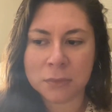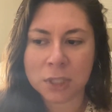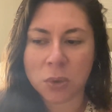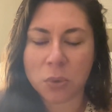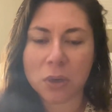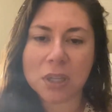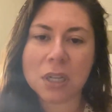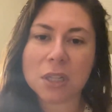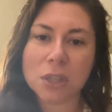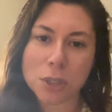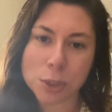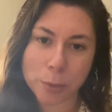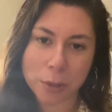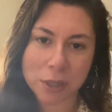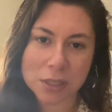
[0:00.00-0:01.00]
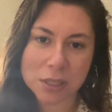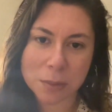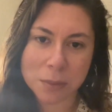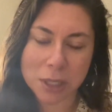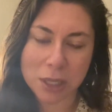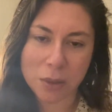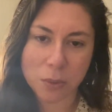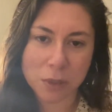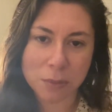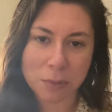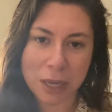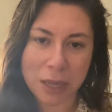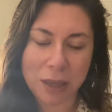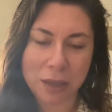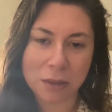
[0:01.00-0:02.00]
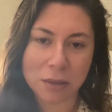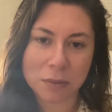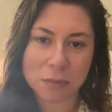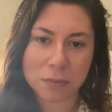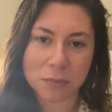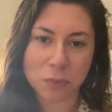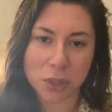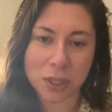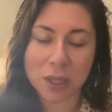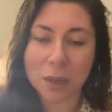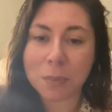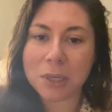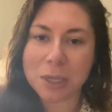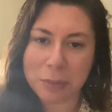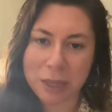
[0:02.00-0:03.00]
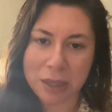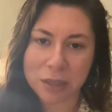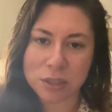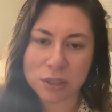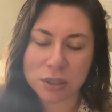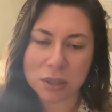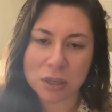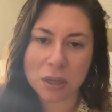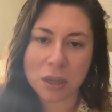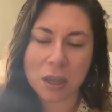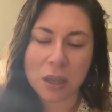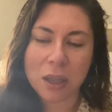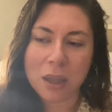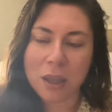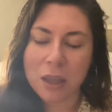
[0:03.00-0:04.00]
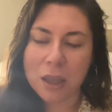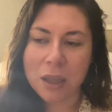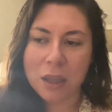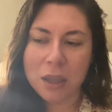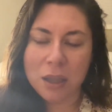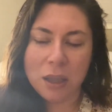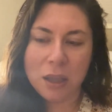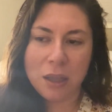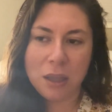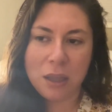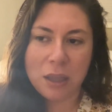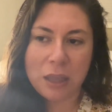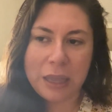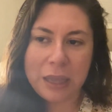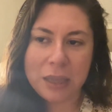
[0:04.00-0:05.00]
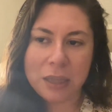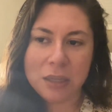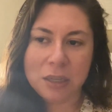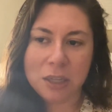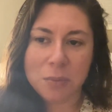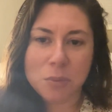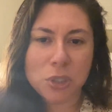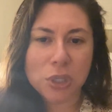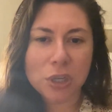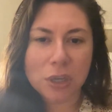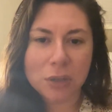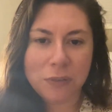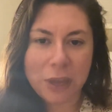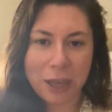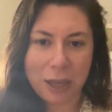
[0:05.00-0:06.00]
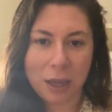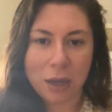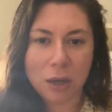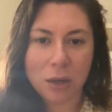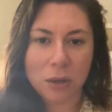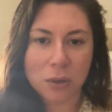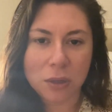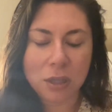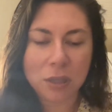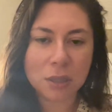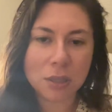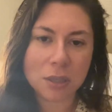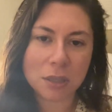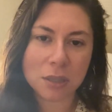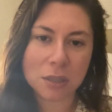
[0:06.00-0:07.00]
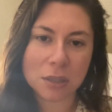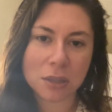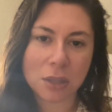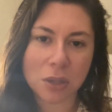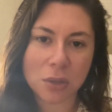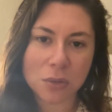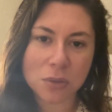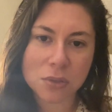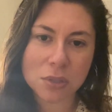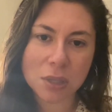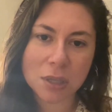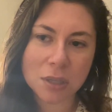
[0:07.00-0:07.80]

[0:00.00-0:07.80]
work in close proximity with the company manager, and observe how those,